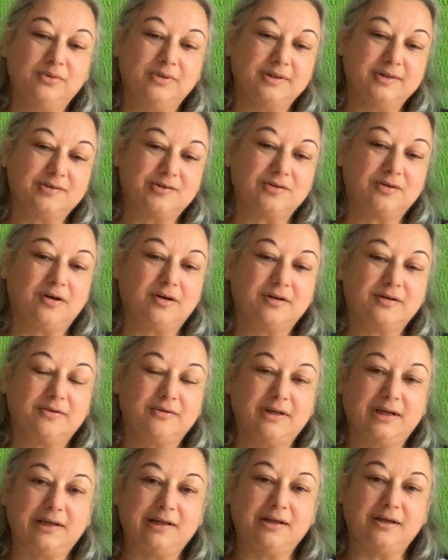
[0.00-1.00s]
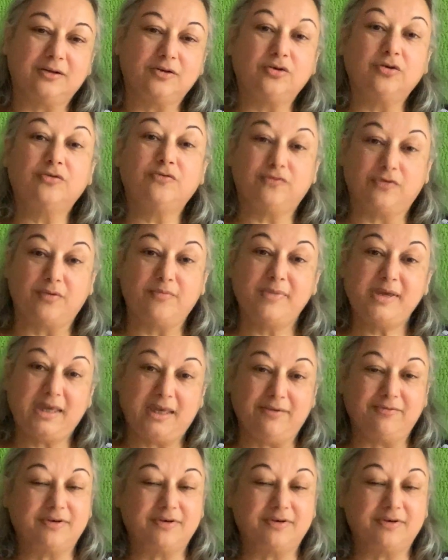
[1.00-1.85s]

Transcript: is not really good for me.